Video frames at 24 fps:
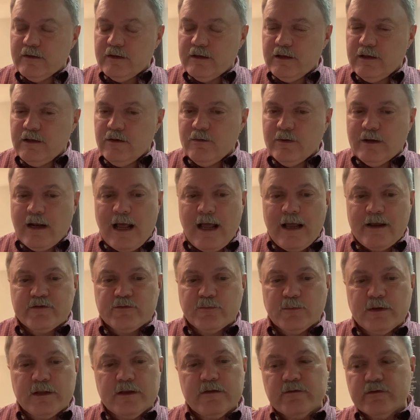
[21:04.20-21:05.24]
that you and I as
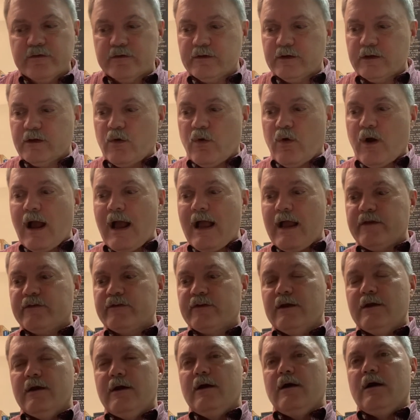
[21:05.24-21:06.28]
believers in
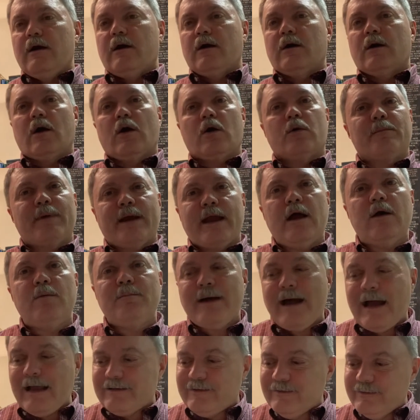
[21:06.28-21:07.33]
Christ are bound
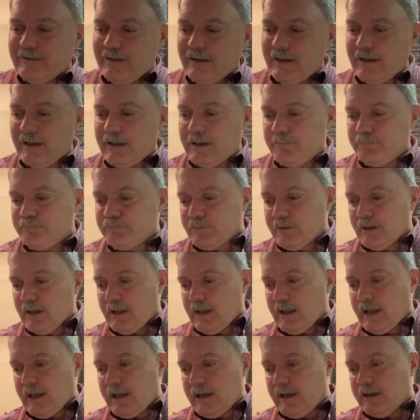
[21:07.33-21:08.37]
by today.
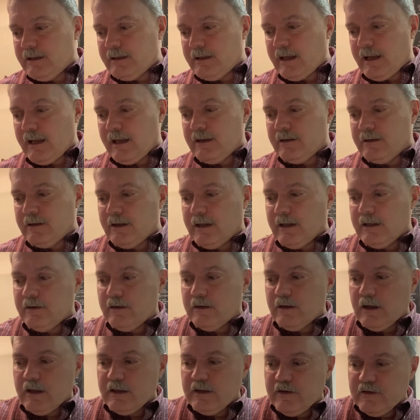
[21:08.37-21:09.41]
And
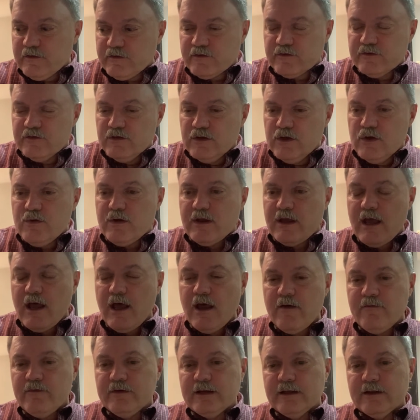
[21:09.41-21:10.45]
this new
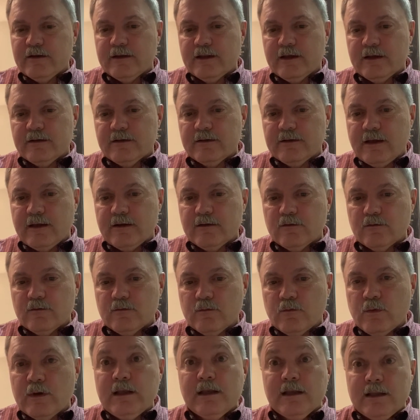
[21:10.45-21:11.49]
covenant that
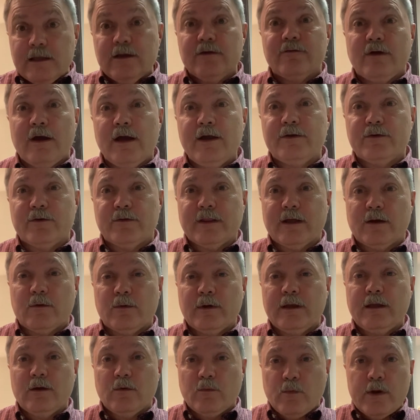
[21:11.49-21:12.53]
we live under, that
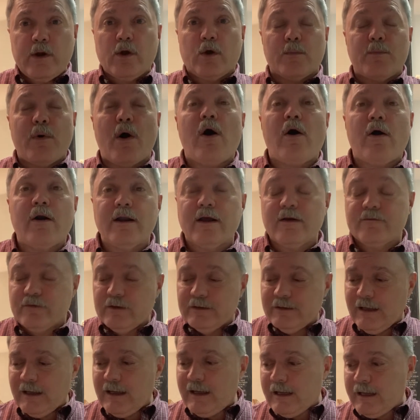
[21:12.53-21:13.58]
we are a part of
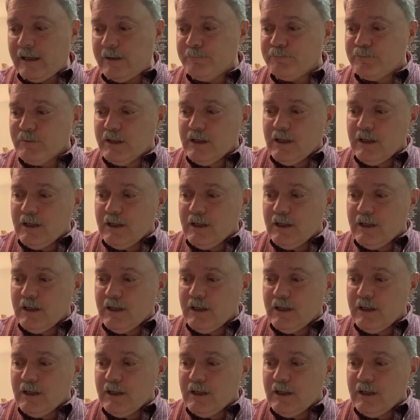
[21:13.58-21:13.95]
today,